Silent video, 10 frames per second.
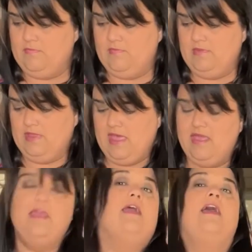Okay,
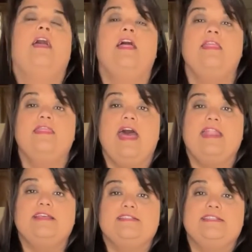
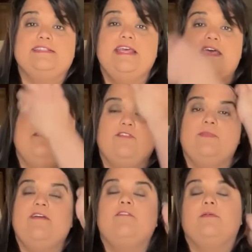that is the 10 for
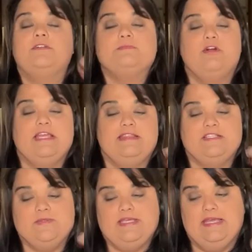my farmer's market
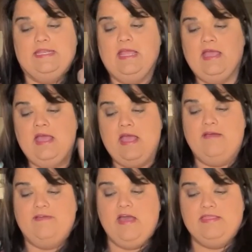this weekend.
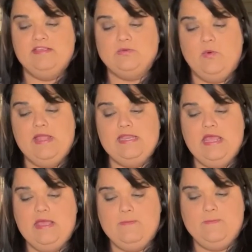I've got this one
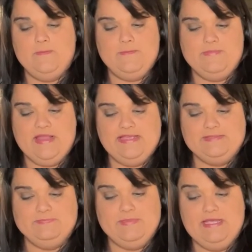nice
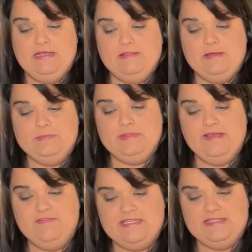big clump
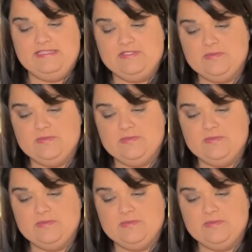left in this